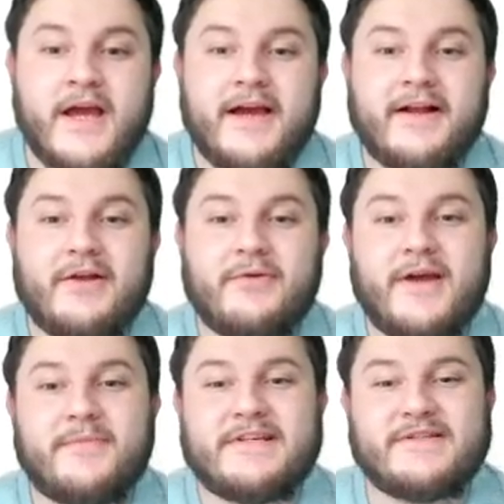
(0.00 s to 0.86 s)
Hello
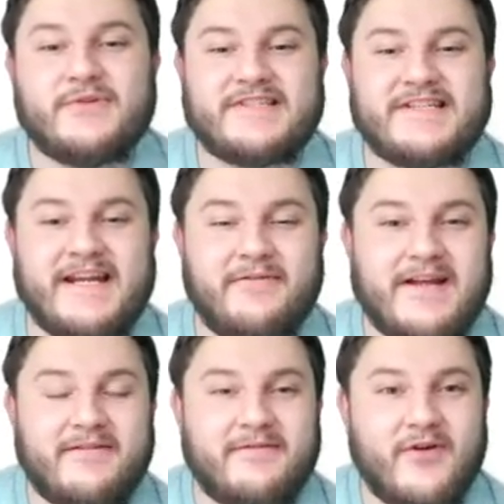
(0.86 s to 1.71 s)
there, Mr. Wilson here
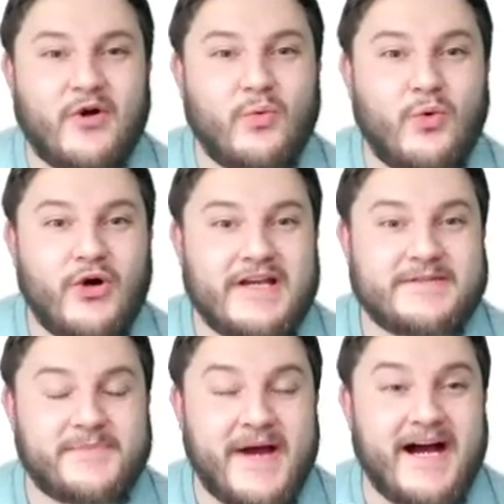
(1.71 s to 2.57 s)
again for what
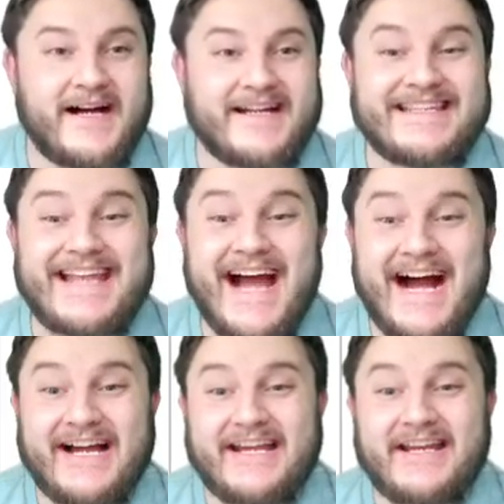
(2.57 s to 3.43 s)
is part
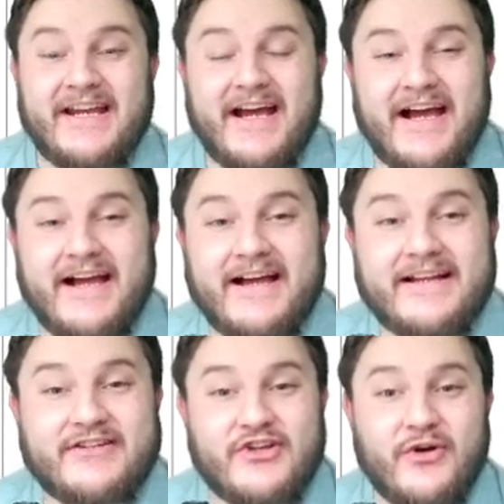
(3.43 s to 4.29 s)
9
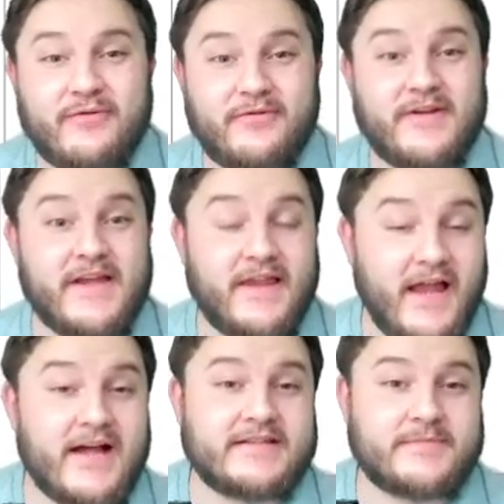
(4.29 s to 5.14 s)
and hopefully the
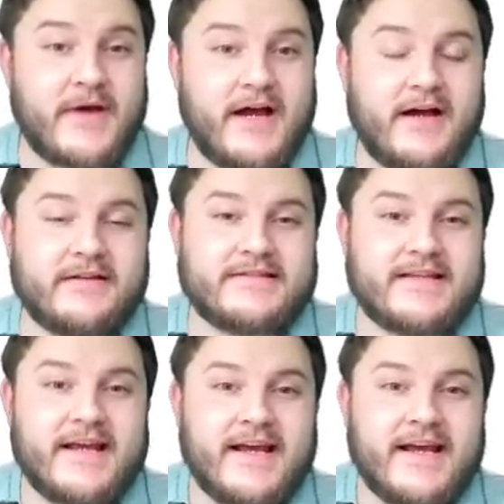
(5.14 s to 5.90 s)
last part